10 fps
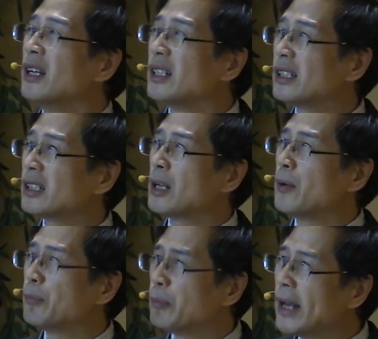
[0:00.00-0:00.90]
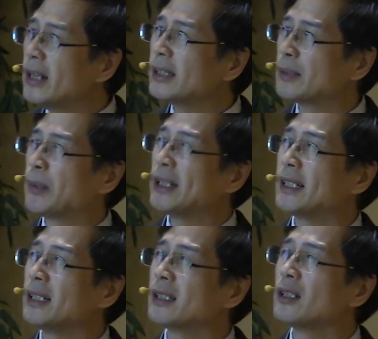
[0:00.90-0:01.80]
is the main
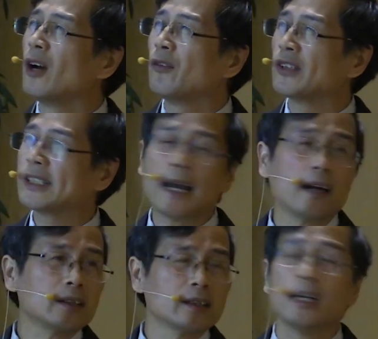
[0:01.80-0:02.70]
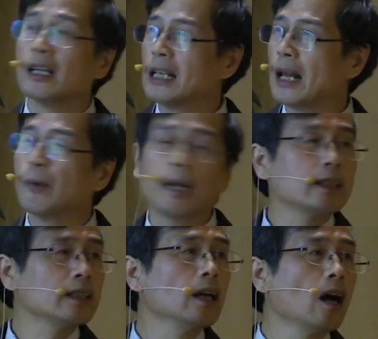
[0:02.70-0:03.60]
species for cells
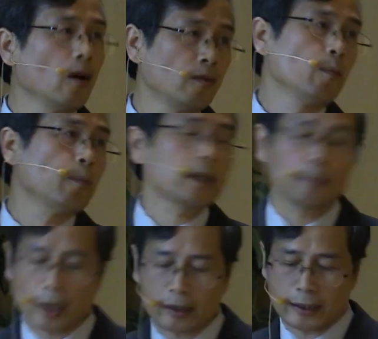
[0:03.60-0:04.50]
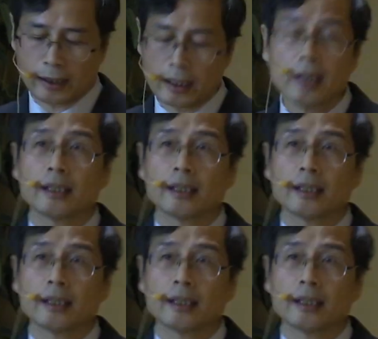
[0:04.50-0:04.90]
elimination of mass mercury.